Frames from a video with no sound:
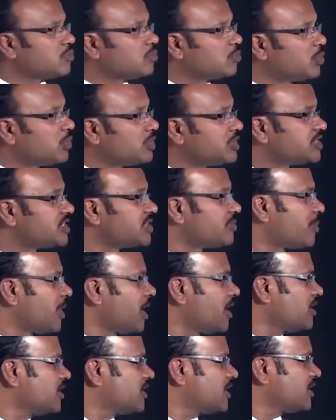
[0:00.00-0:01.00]

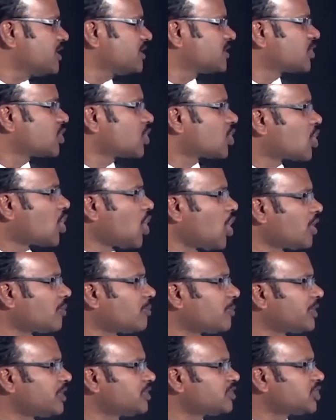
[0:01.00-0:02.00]
municipalities,
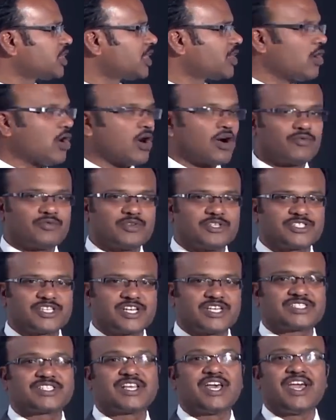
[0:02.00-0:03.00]
corporation
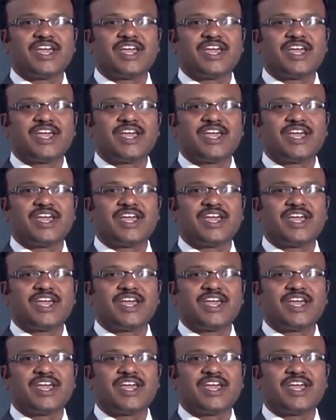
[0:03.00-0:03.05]
officers,